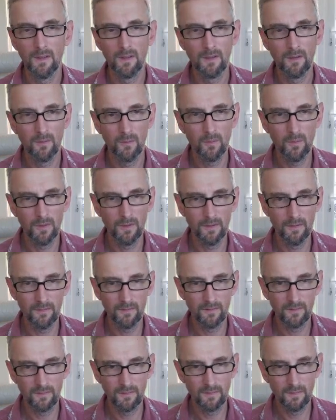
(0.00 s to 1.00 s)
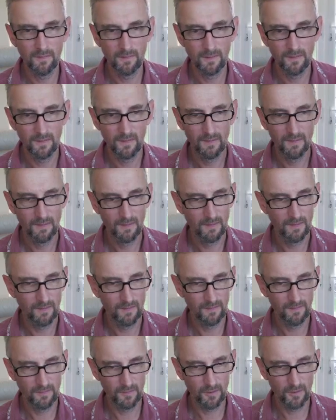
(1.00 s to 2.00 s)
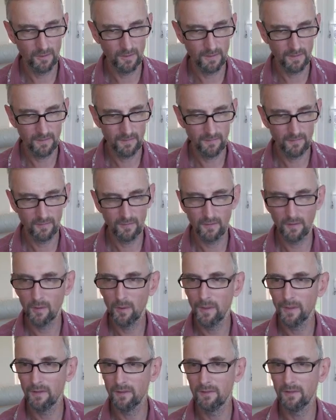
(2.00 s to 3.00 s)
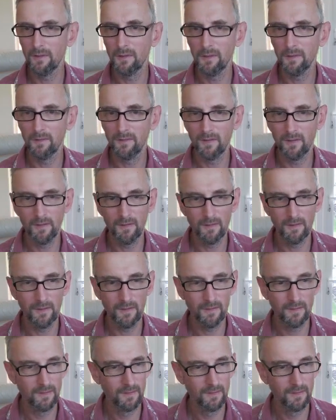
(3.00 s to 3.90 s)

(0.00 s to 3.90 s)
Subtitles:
was do a sort of quick zero to hero